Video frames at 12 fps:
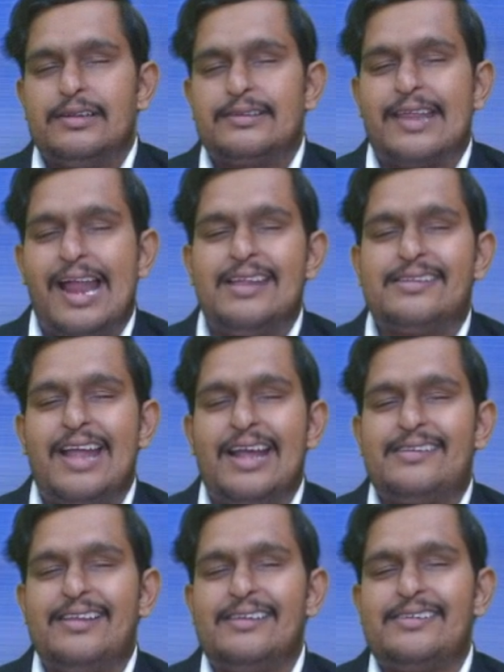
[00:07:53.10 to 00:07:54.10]

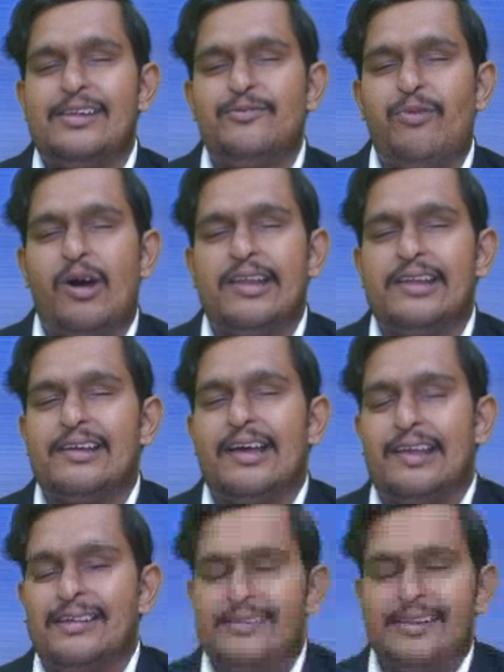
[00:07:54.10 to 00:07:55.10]
transactions in foreign
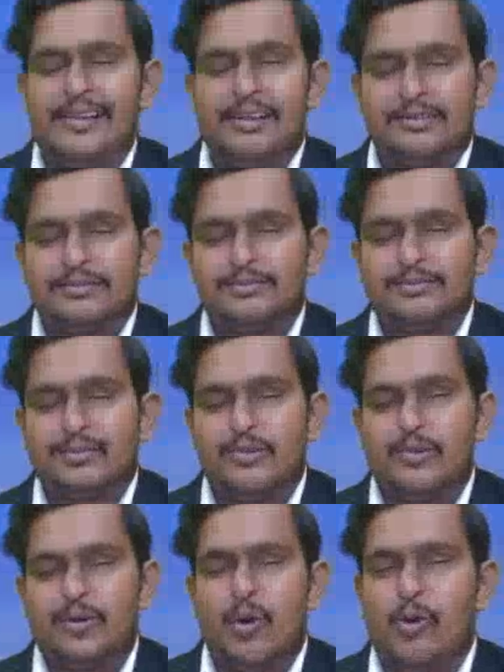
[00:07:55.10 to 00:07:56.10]
currency.
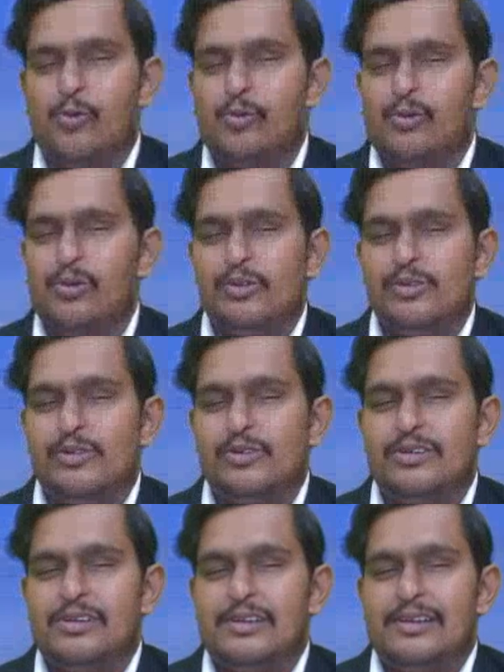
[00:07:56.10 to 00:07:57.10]
Oh,
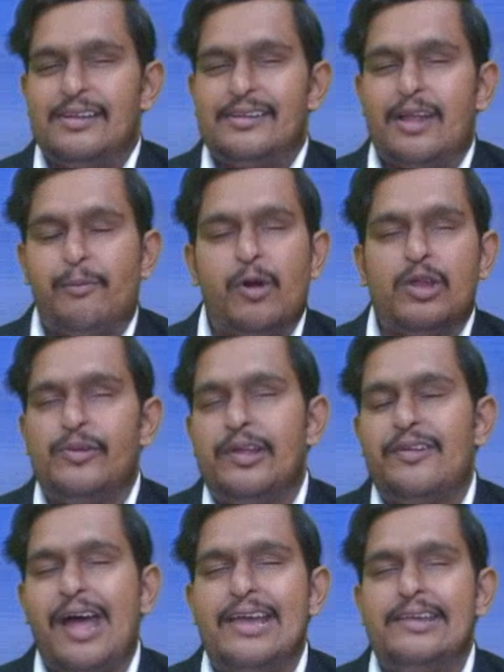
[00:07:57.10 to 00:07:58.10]
suppose
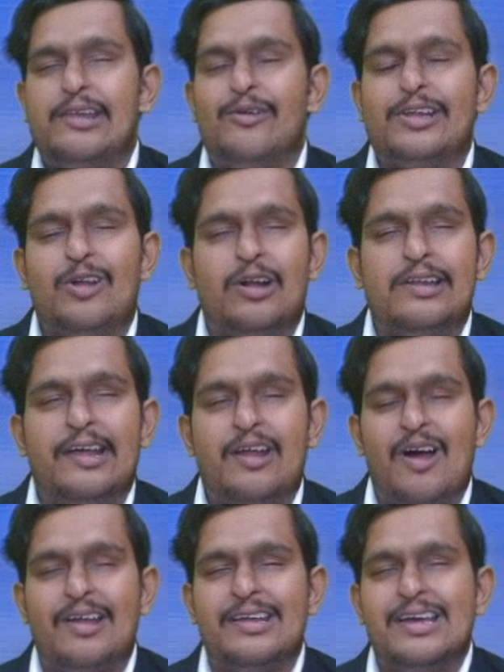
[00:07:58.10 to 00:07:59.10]
when I give an order
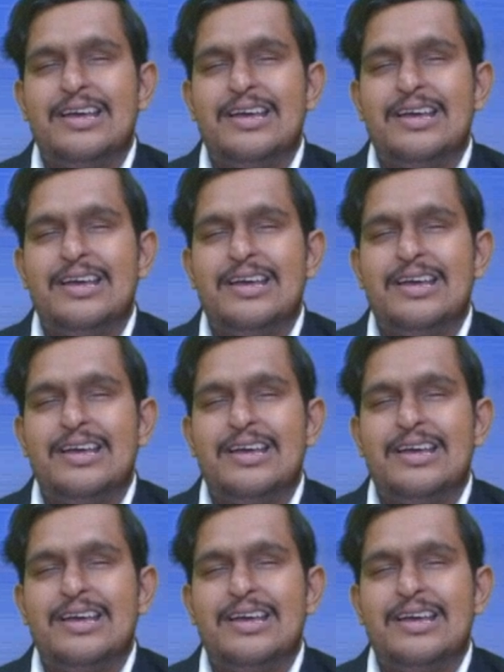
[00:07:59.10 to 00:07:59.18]
on